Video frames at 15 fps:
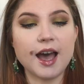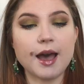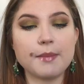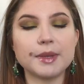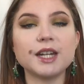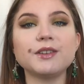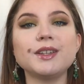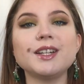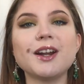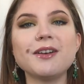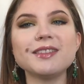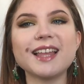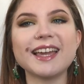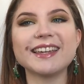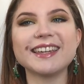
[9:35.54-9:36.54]
And if you
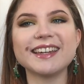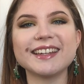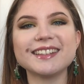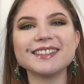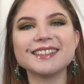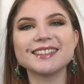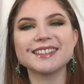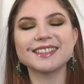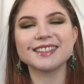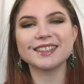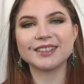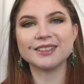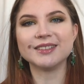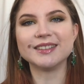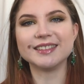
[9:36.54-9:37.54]
don't like it,
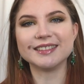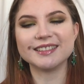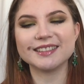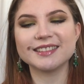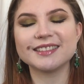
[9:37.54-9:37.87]
cool,